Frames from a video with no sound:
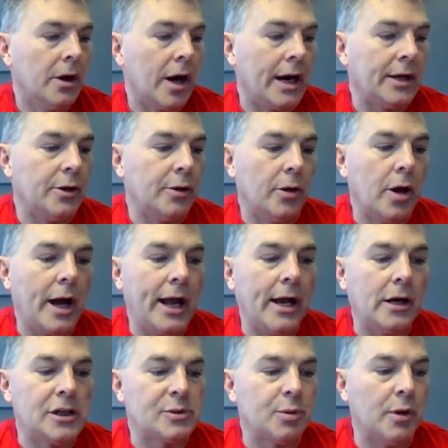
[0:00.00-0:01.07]
all right, you're not
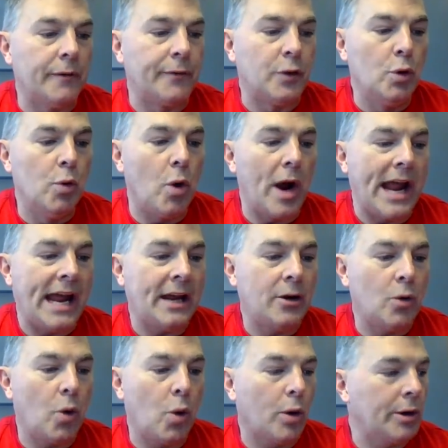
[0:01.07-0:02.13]
eligible if you
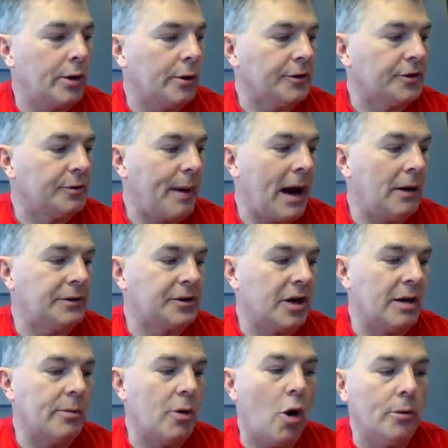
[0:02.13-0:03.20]
and or your spouse
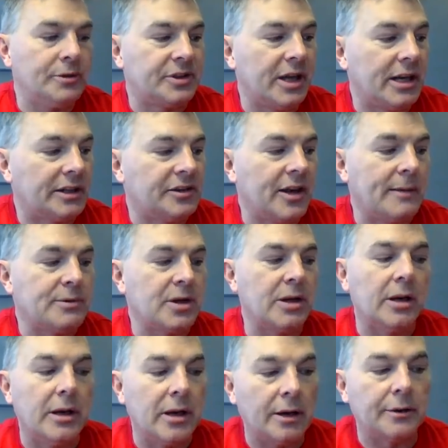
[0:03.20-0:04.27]
claim a homestead
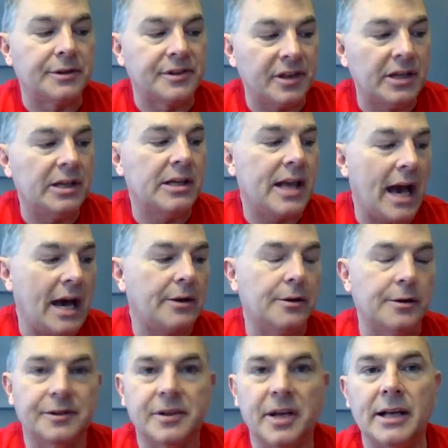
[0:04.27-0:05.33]
exemption in another city, county,
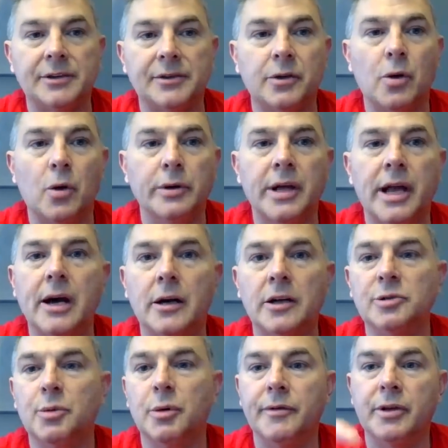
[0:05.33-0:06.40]
or state. So you're only
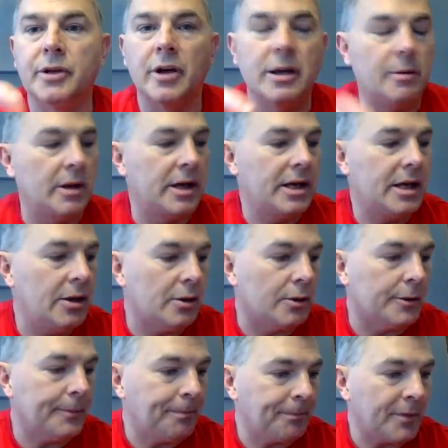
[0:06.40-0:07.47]
eligible if you claim it
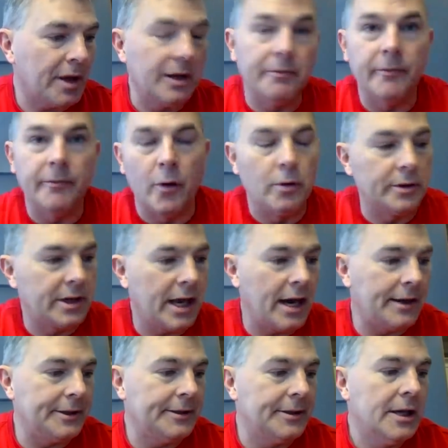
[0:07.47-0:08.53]
here in Fulton
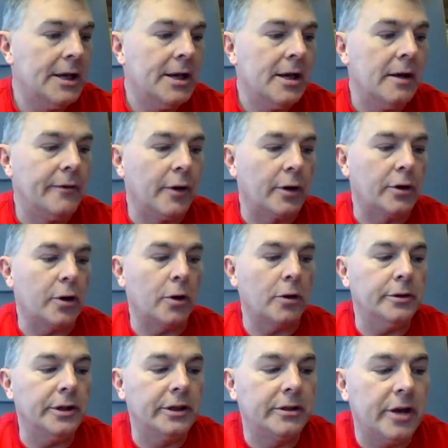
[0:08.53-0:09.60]
County. If you are
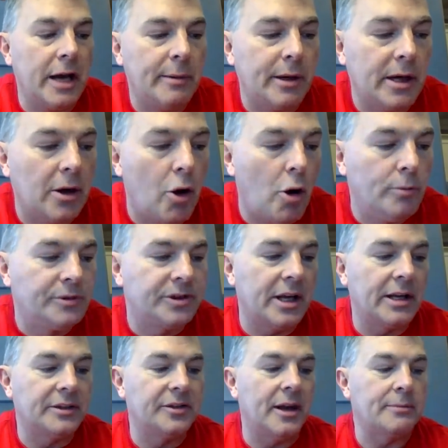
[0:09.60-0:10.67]
currently claiming a
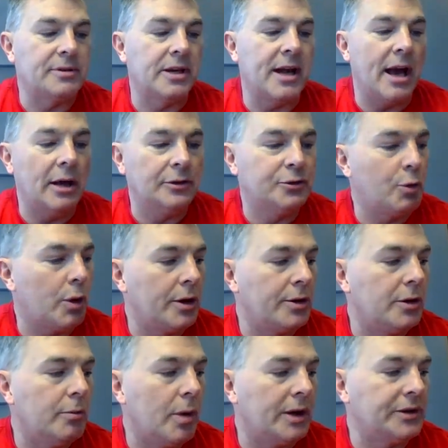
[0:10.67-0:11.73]
homestead exemption elsewhere,
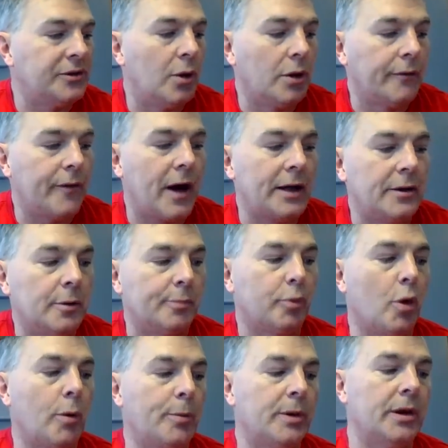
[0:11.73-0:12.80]
you must notify the
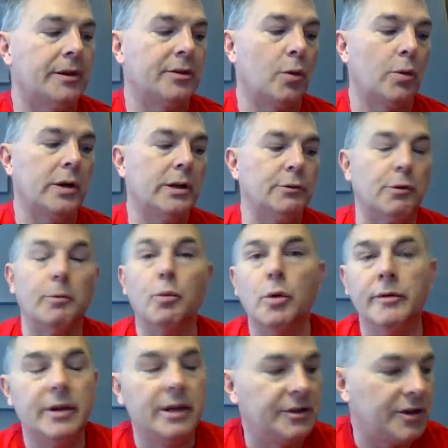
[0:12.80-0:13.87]
appropriate authority to
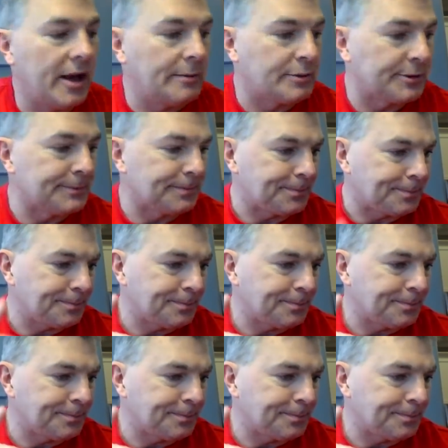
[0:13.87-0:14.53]
remove the exemption.